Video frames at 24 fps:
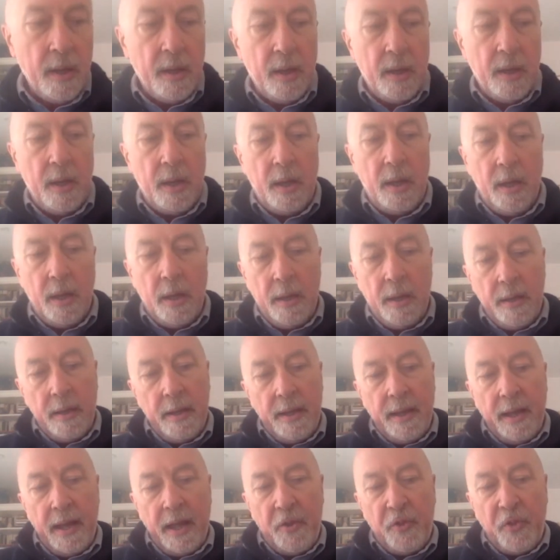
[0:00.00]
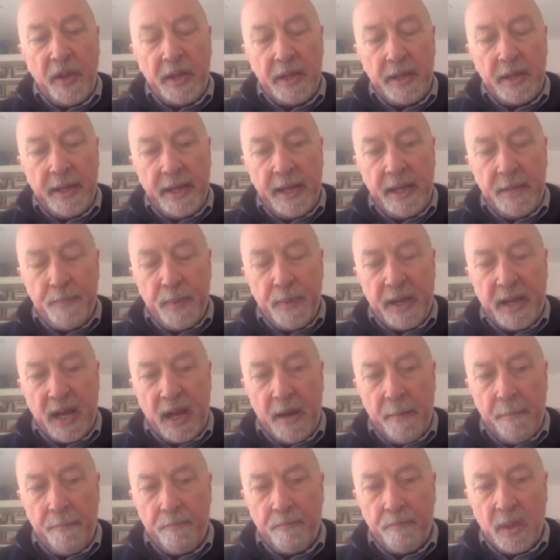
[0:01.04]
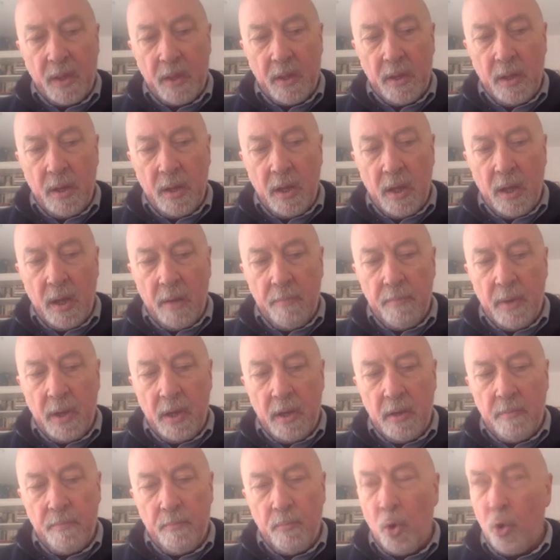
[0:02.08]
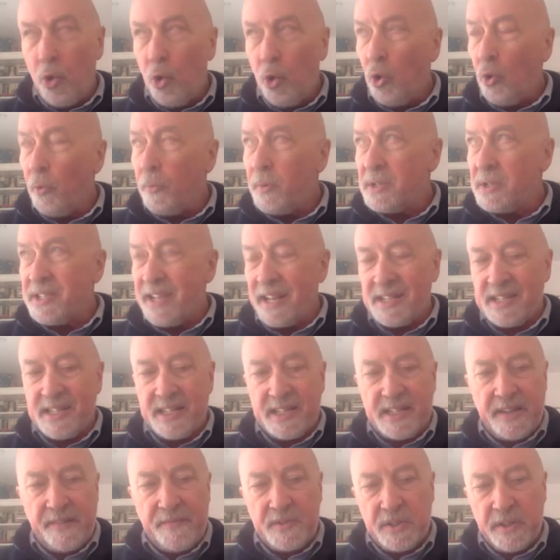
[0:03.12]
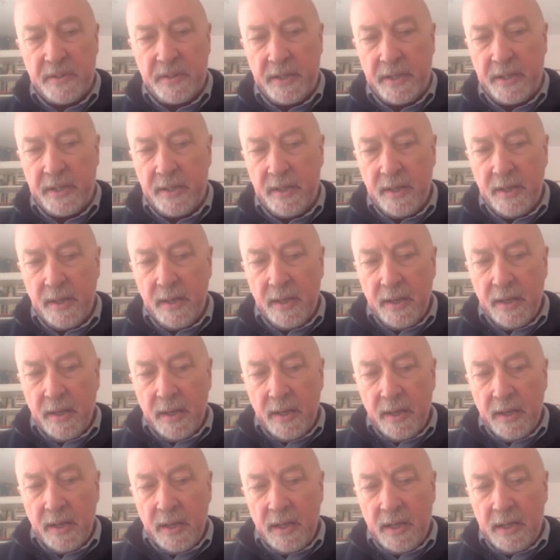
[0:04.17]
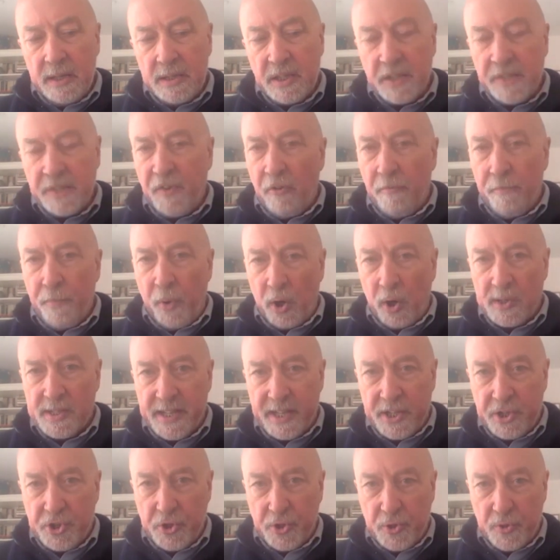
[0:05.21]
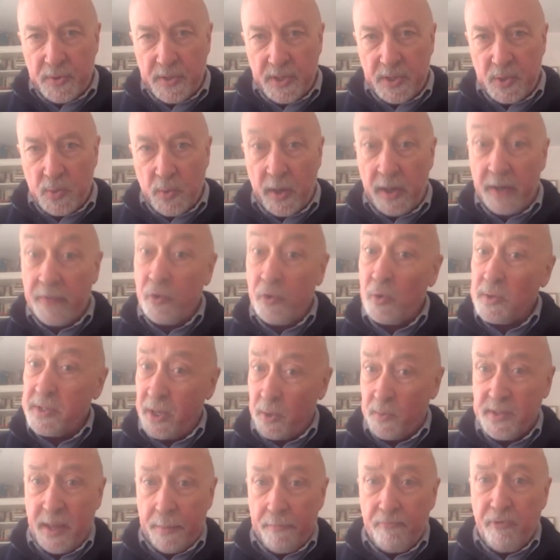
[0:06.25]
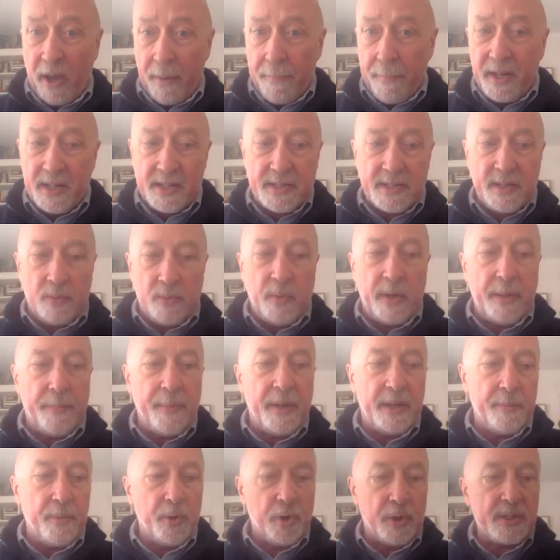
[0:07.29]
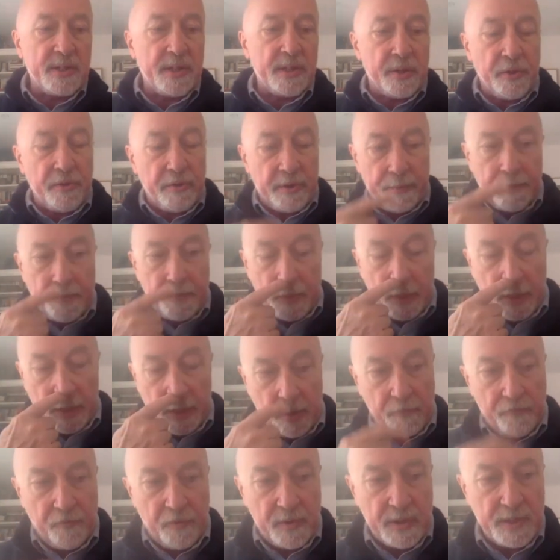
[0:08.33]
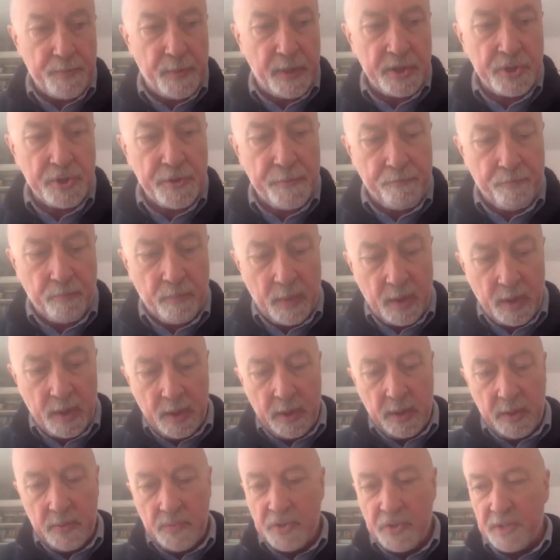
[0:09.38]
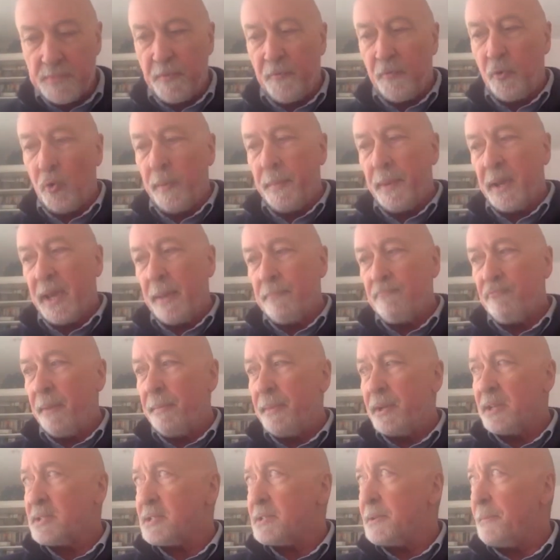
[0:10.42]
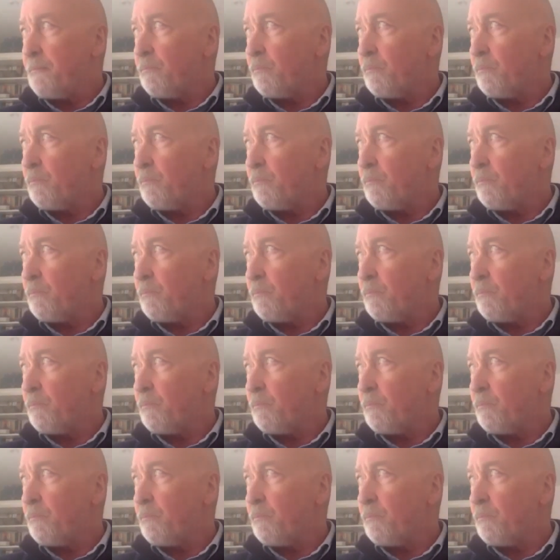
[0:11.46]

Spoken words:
I think he'd become more sensitive to the foreign policy issues as well. And of course, he was then Prime Minister when he made the Munich Security Conference speech just before he became Prime Minister.